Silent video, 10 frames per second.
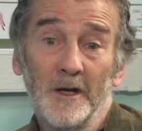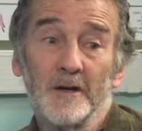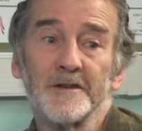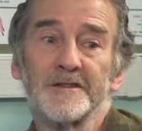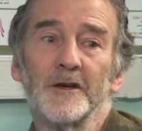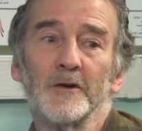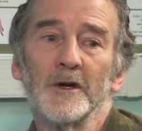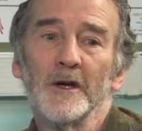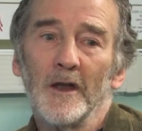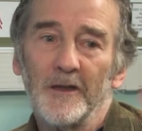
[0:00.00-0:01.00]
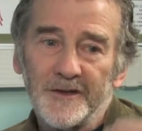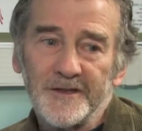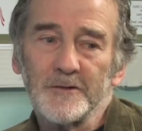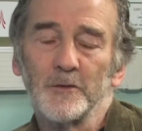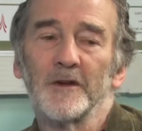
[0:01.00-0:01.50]
So this
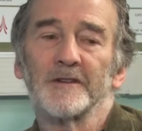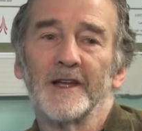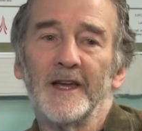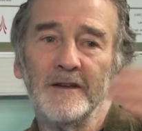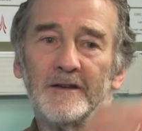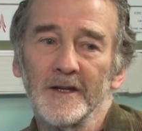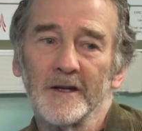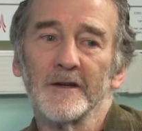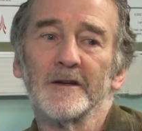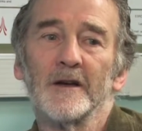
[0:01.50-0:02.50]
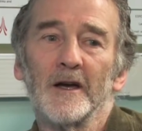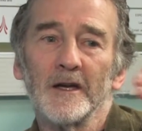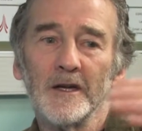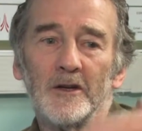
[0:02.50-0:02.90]
is what's lending, you know,